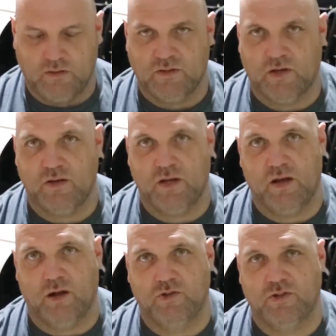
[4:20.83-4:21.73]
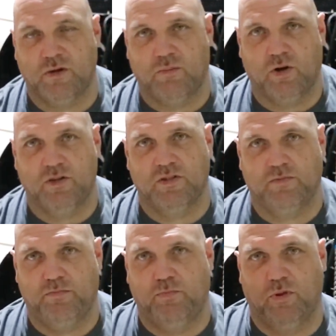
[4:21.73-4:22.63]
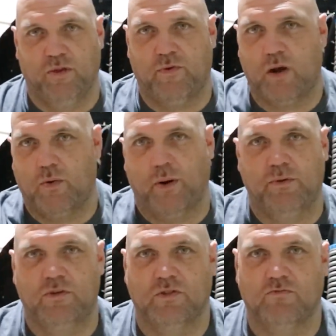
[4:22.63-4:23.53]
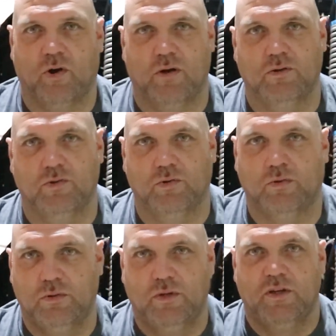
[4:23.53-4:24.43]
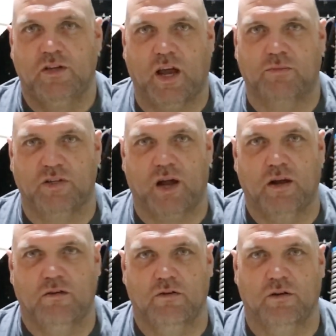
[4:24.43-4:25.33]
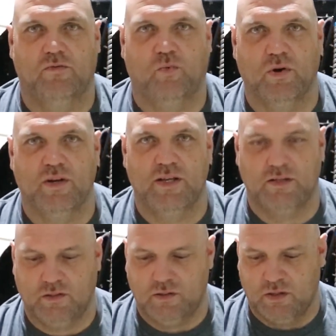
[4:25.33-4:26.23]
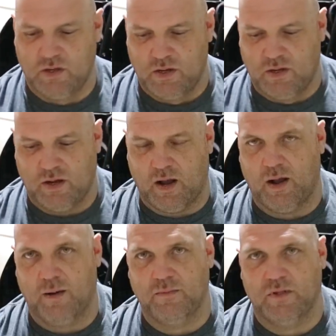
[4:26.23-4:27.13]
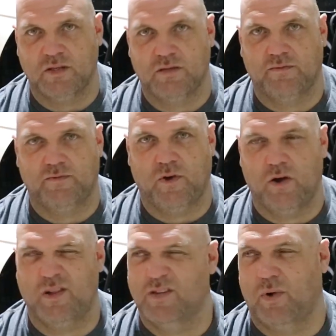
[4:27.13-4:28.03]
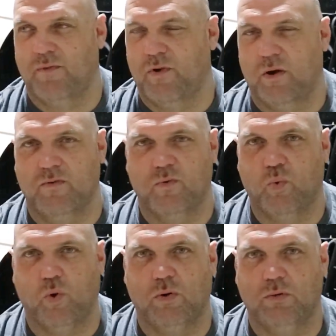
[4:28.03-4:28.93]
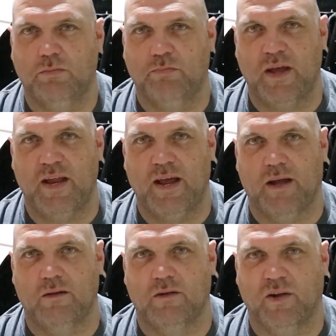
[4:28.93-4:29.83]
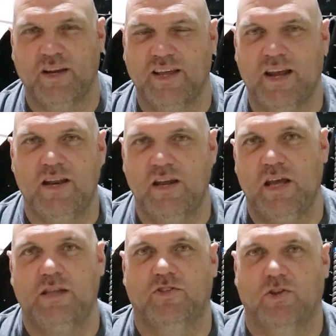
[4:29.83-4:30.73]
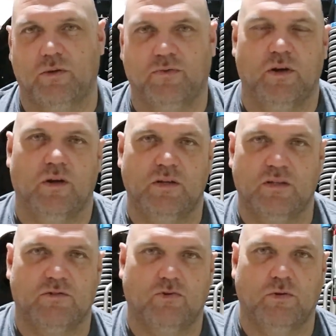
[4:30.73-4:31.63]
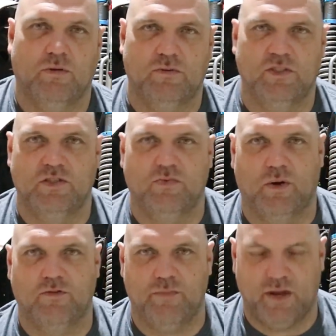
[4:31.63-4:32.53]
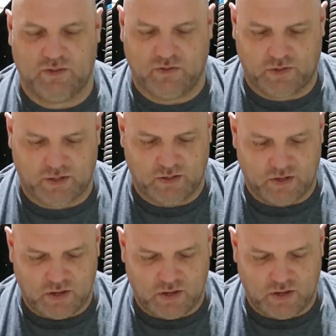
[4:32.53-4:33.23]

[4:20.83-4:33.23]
So yeah, I might just put the photo up and just write a little caption under it of what it is. There's one photo of the wall bent out. I didn't get any inside photos. It's just one from outside.